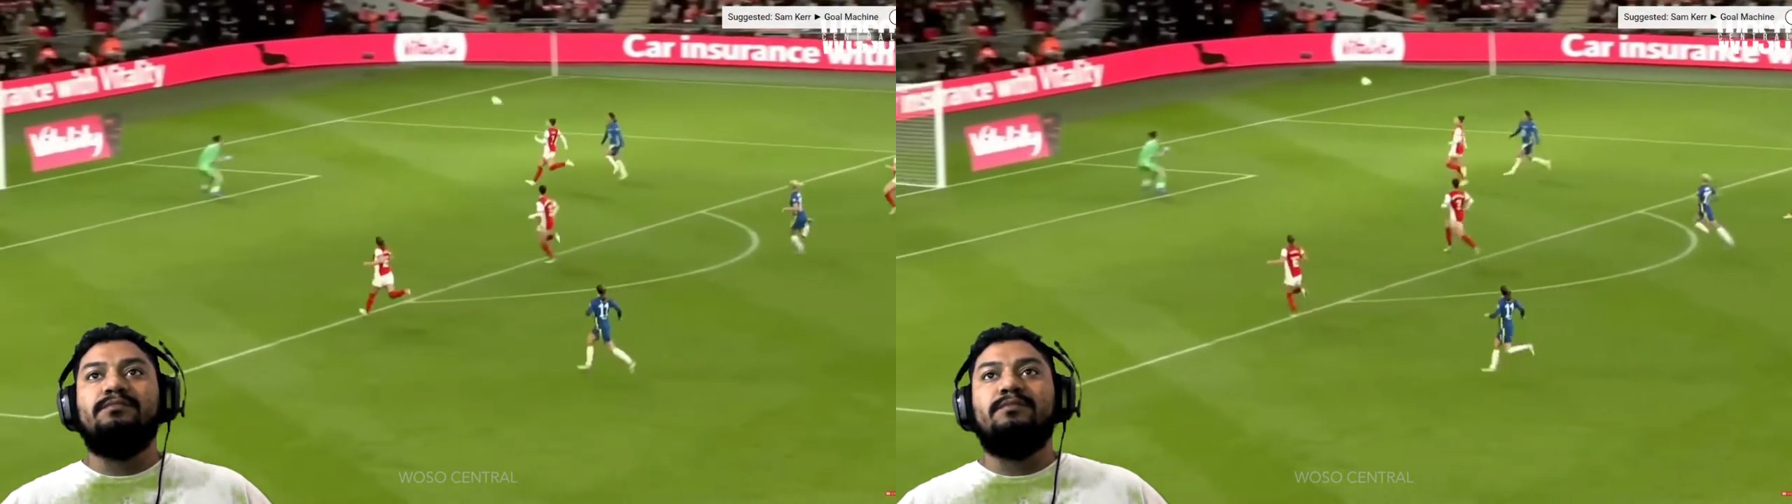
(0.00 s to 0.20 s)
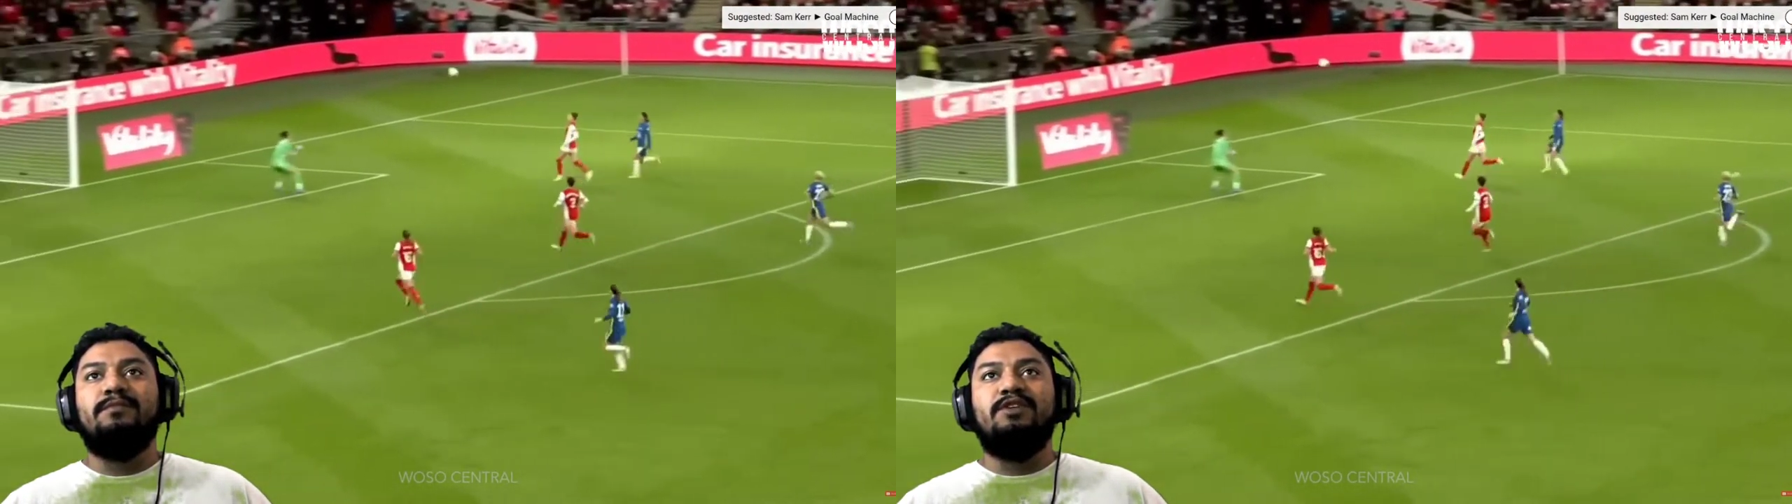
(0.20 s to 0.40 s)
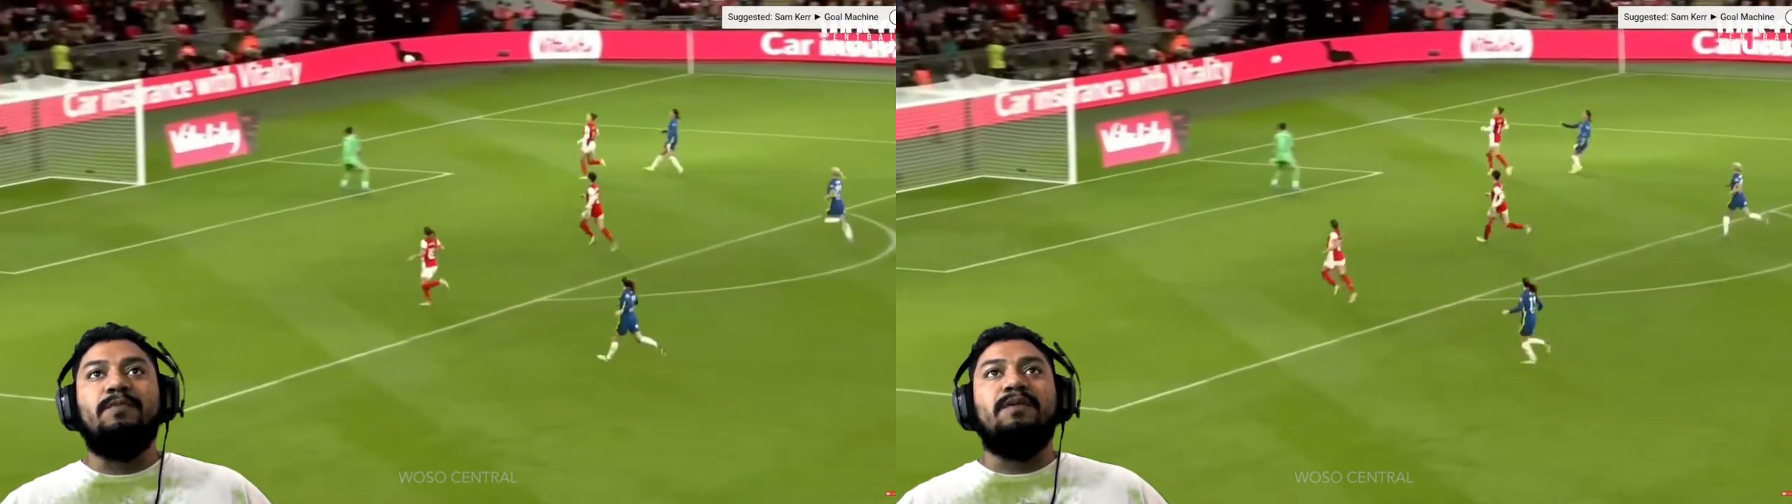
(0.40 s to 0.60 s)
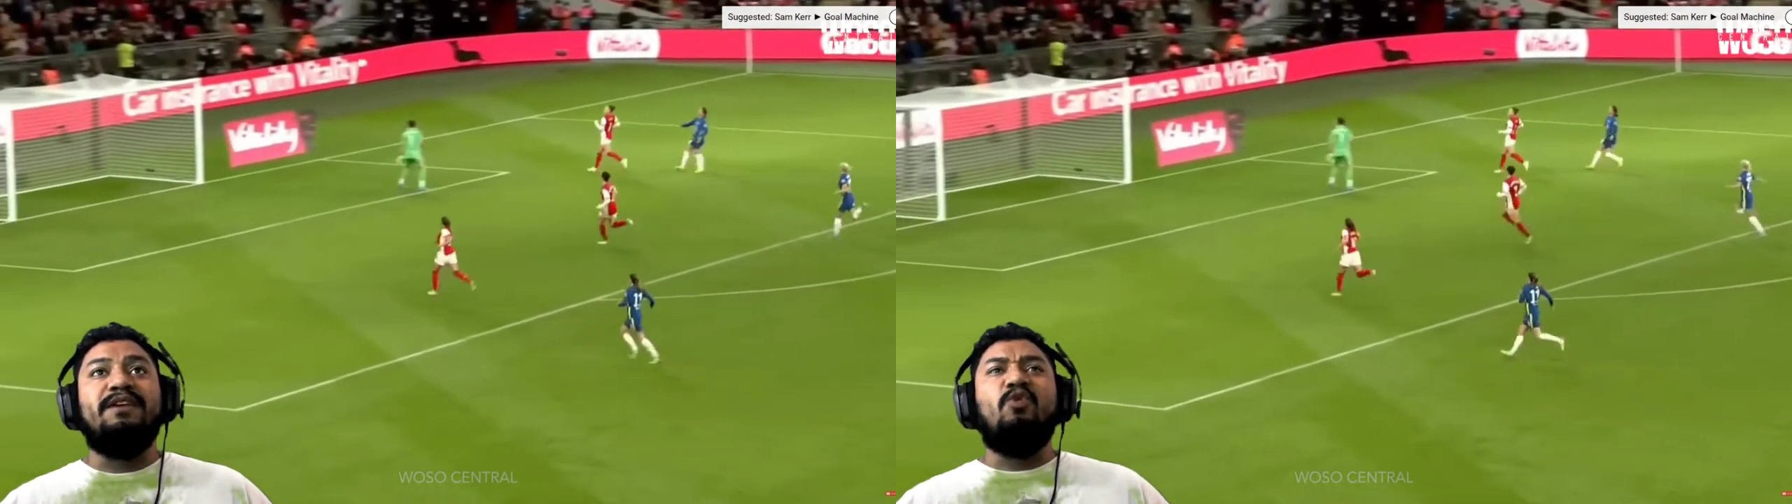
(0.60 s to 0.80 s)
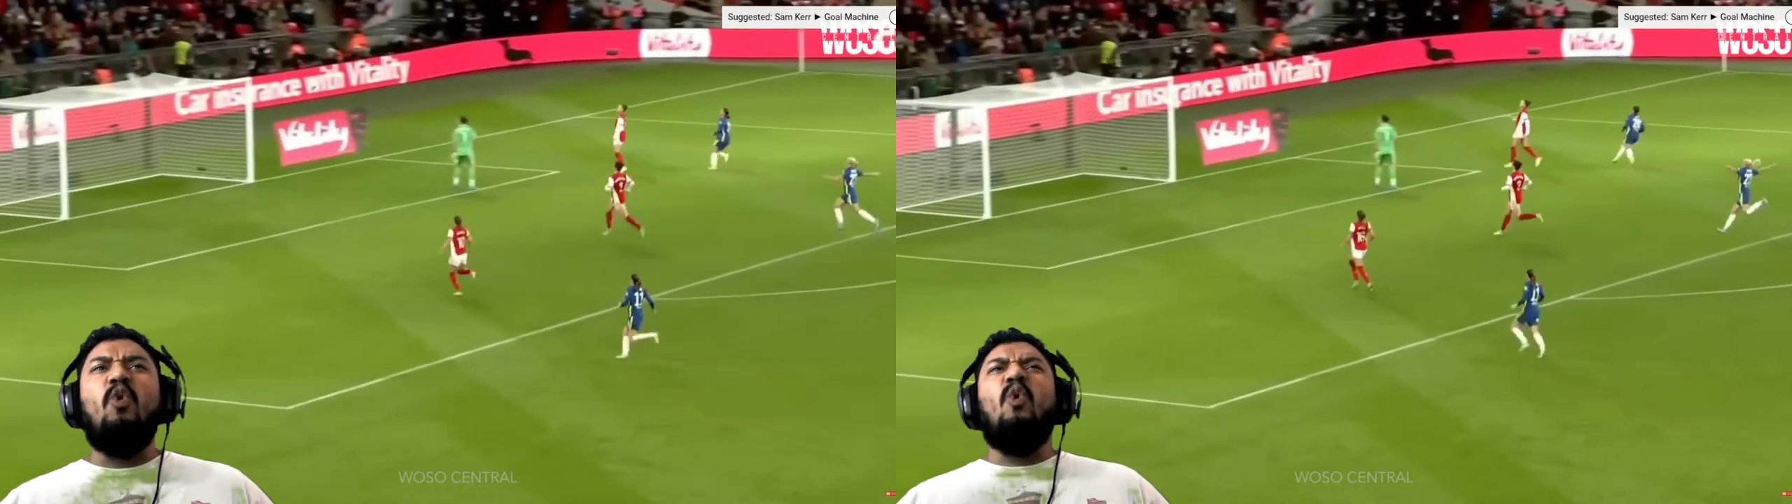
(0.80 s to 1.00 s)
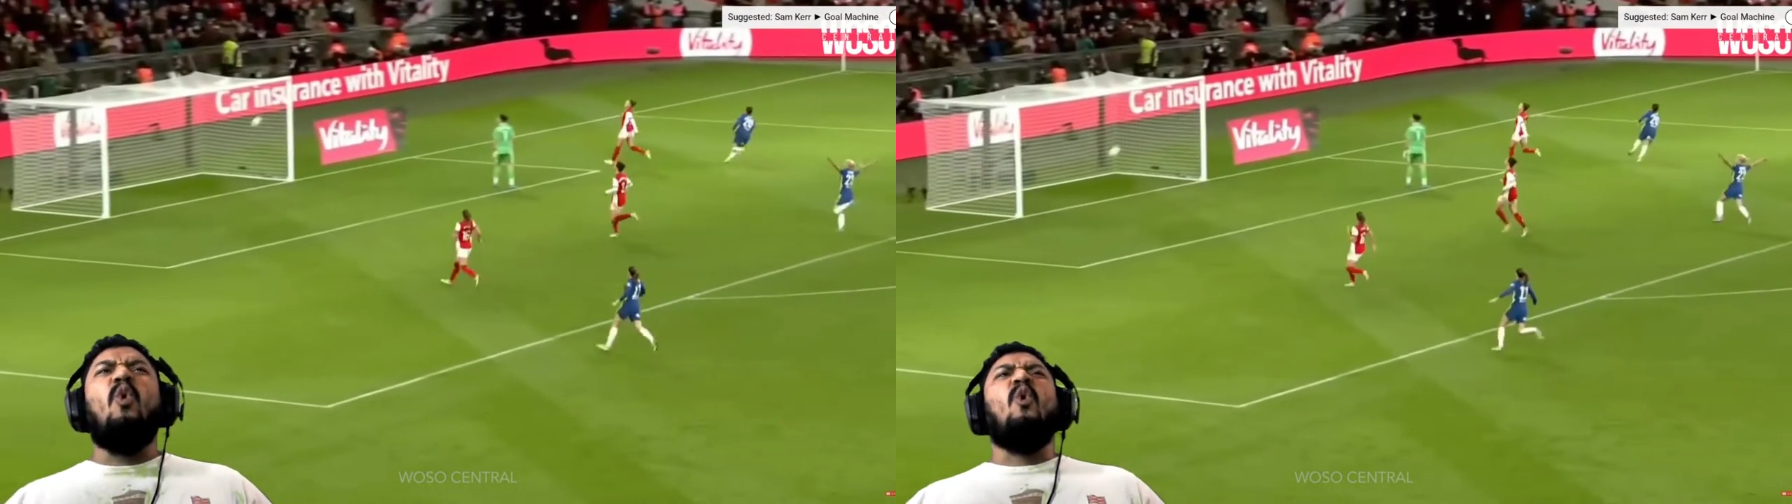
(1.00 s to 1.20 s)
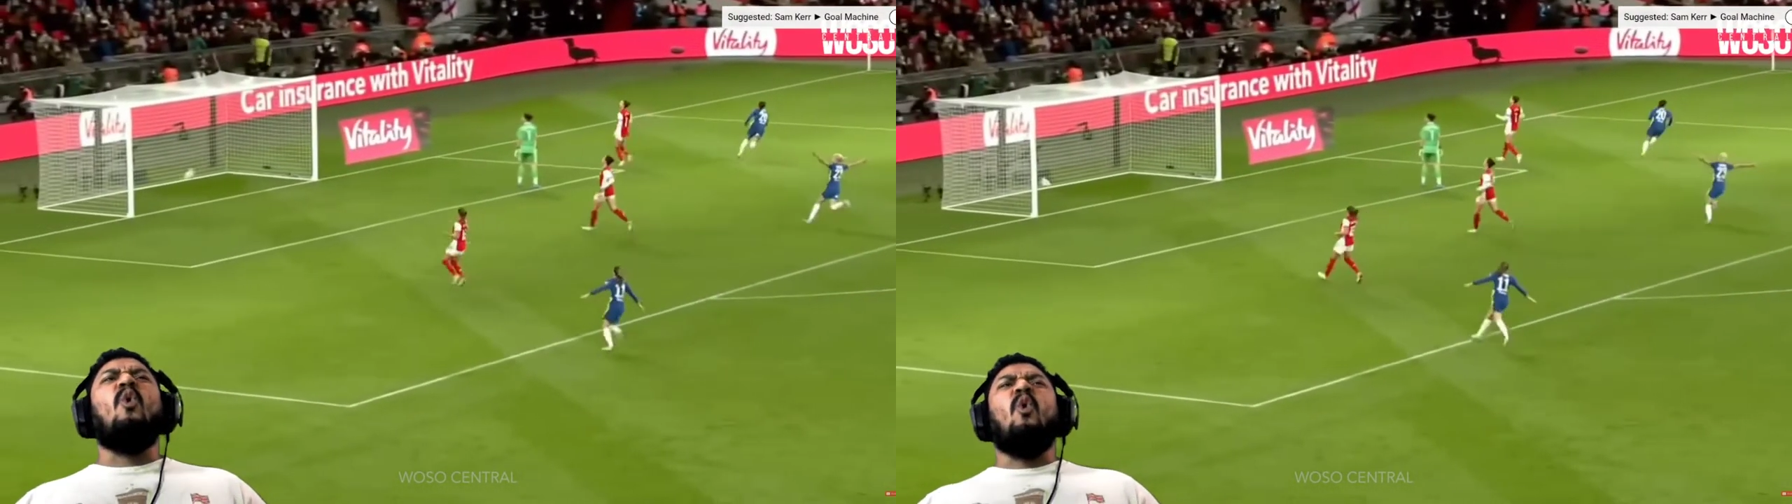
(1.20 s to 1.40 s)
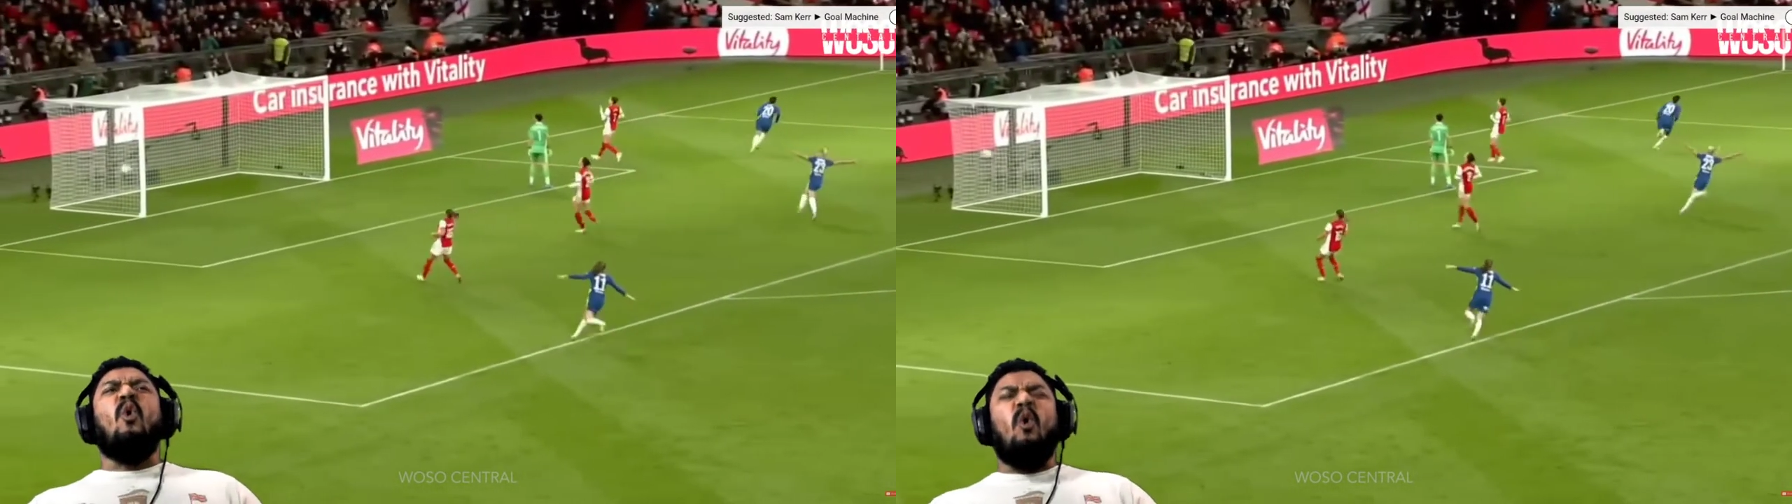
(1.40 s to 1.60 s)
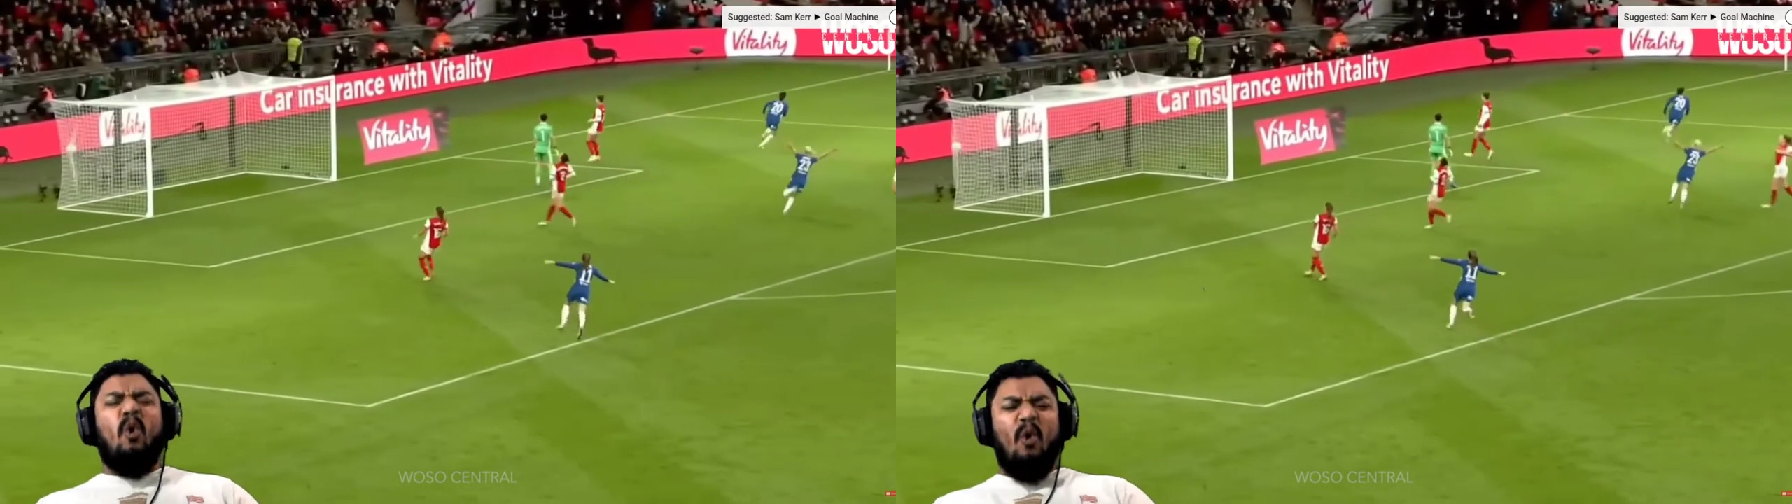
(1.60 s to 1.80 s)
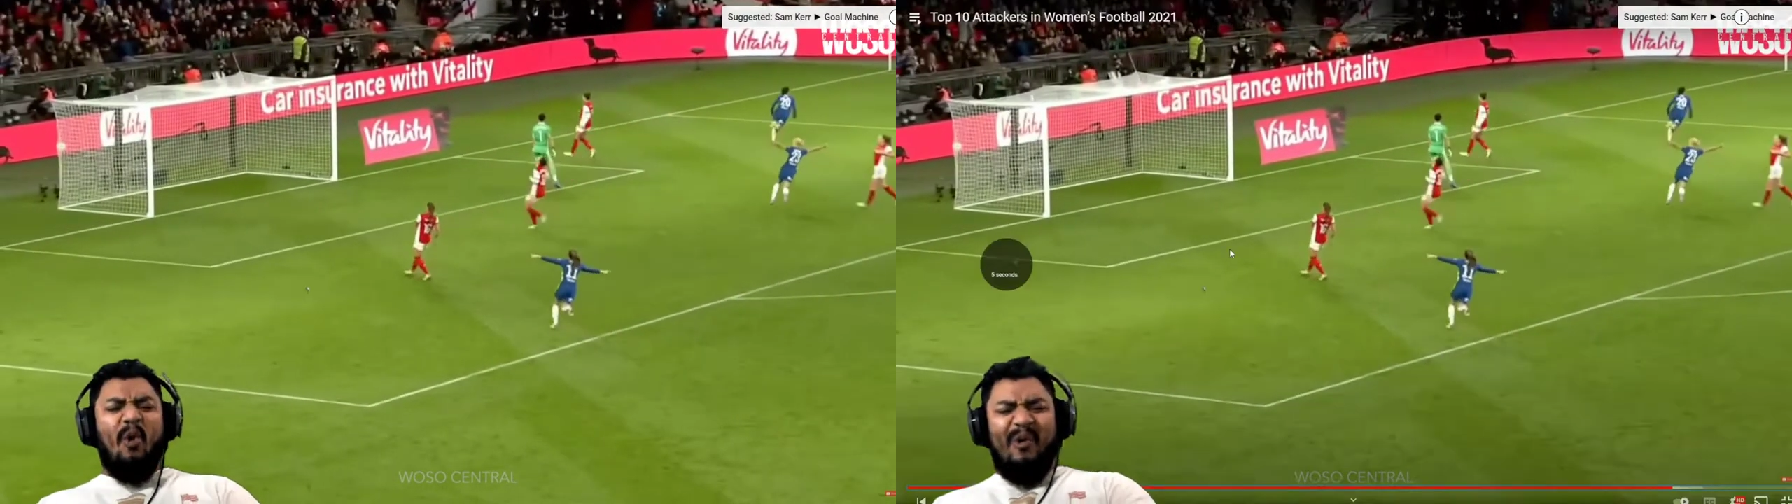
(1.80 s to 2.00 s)
She play.
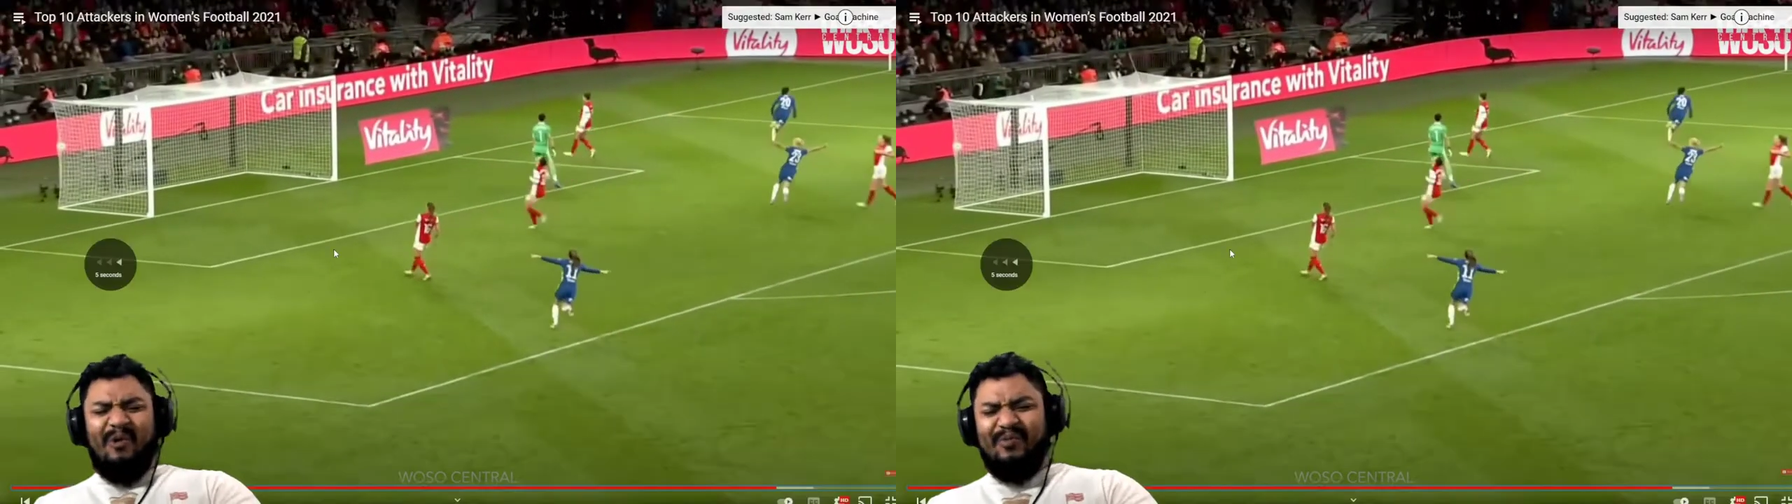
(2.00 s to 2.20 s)
Ooh,